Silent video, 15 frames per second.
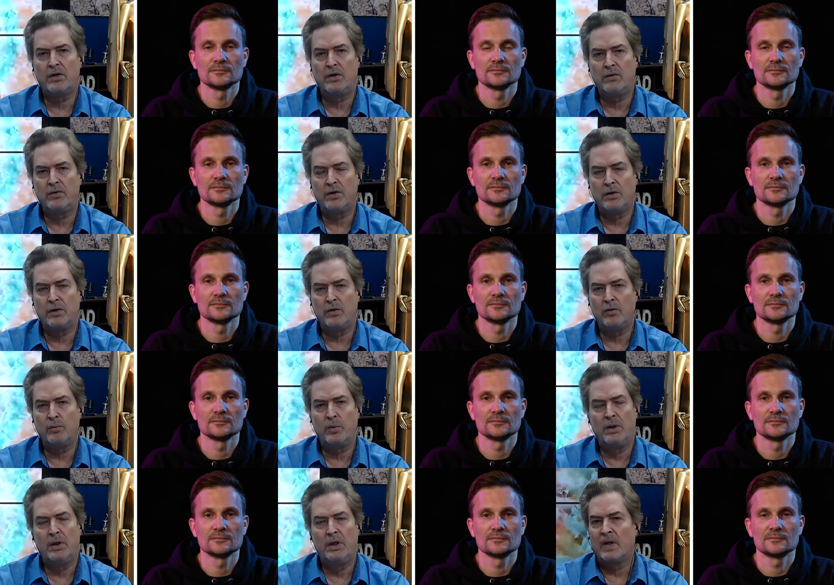
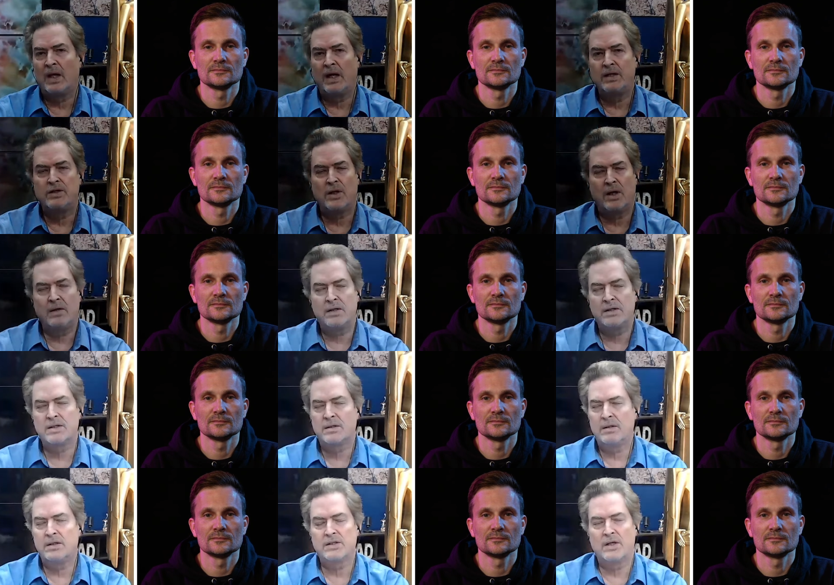Speaker 1: YouTube. A J,
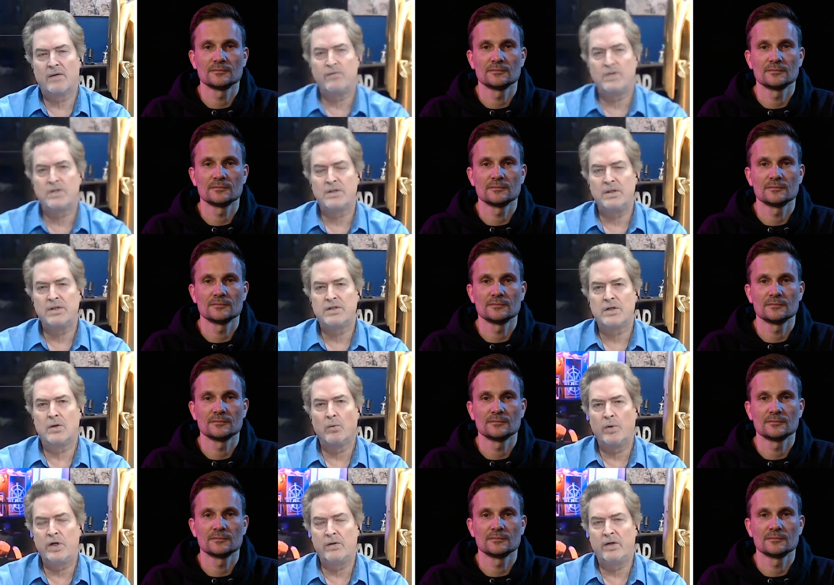this, this stuff is, is
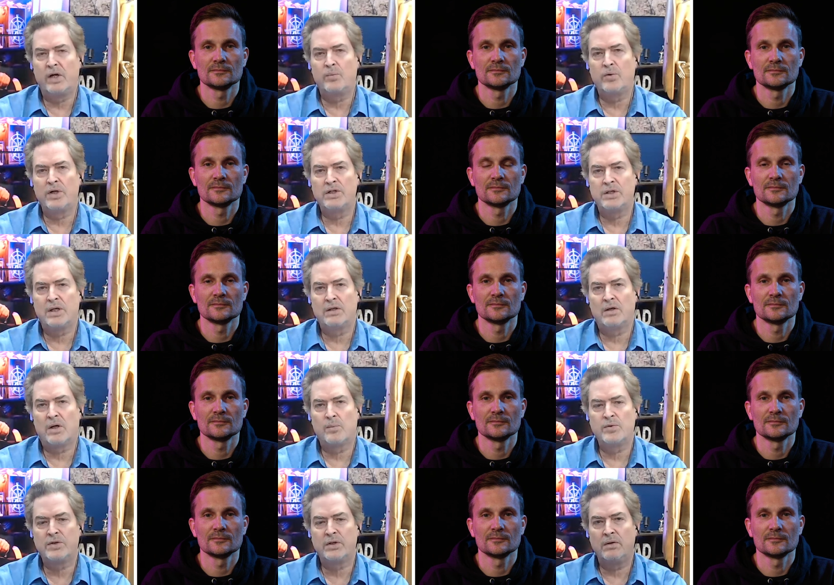so real, and I appreciate the
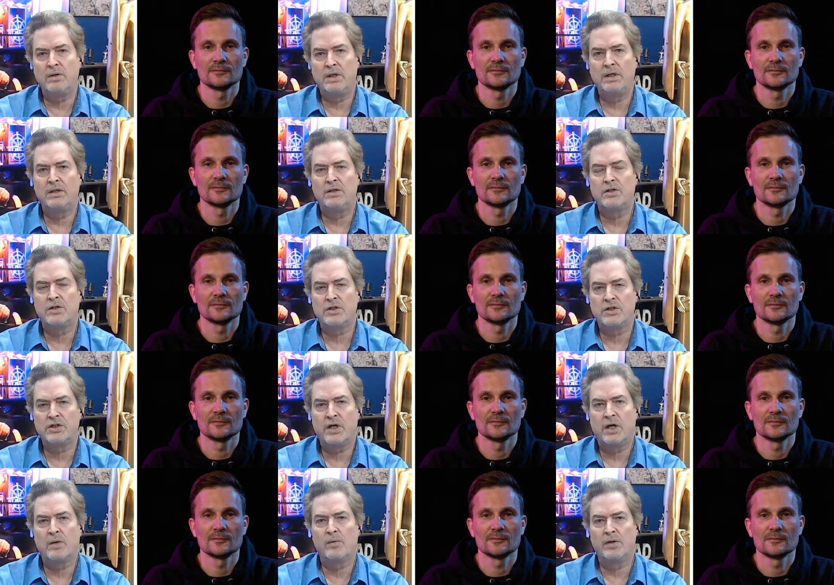opportunity to
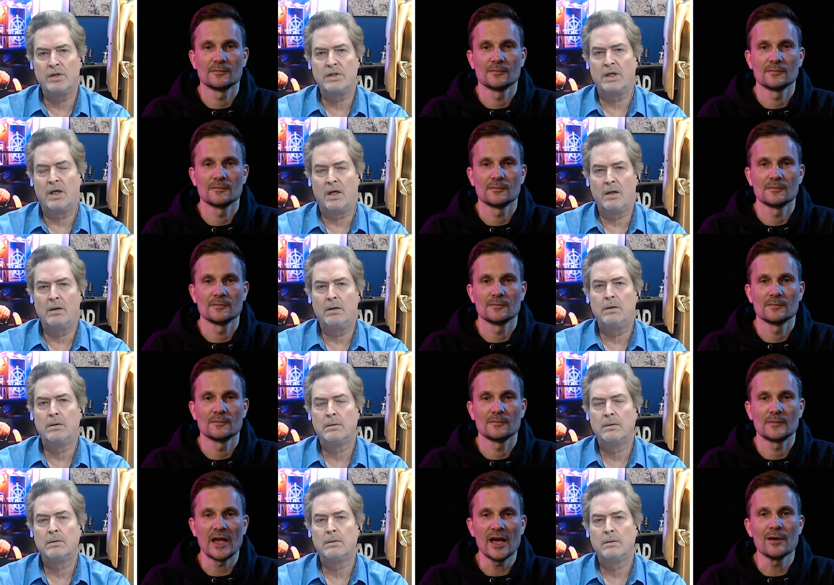share with you today.
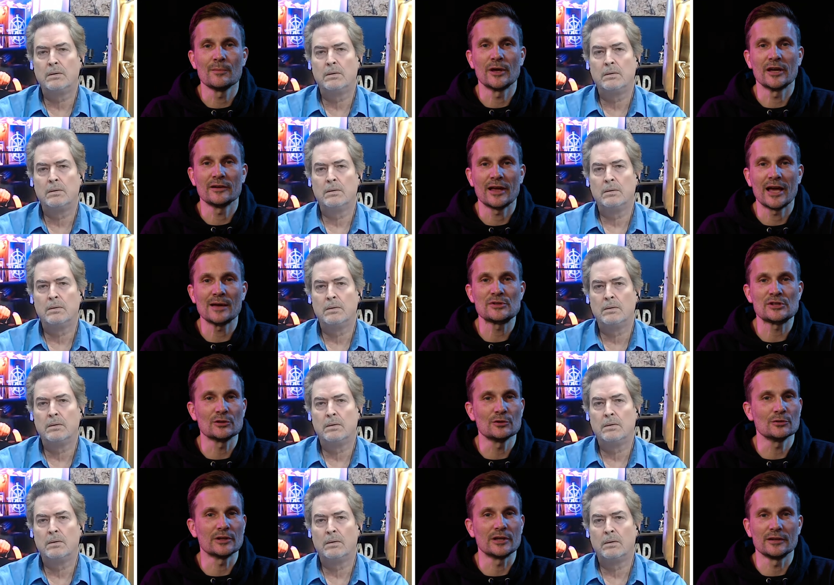
Speaker 2: Yeah, man,
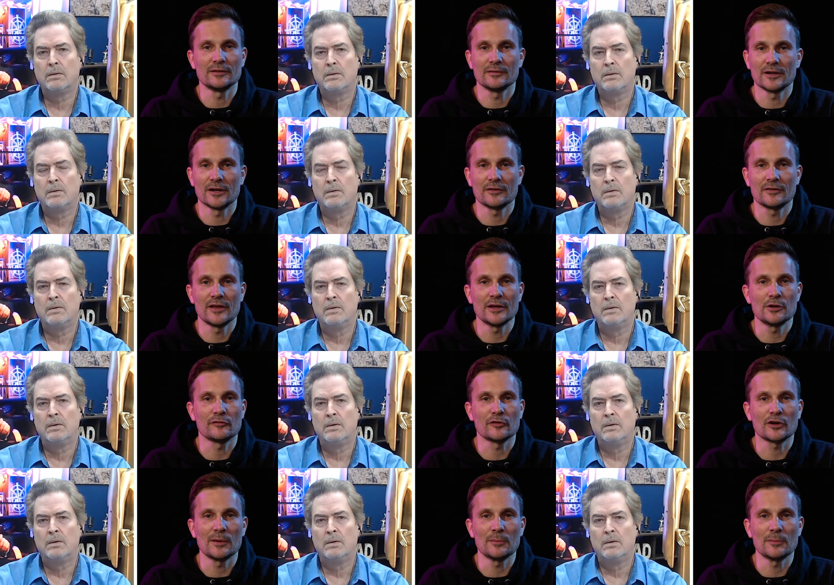absolutely. Uh, thank you for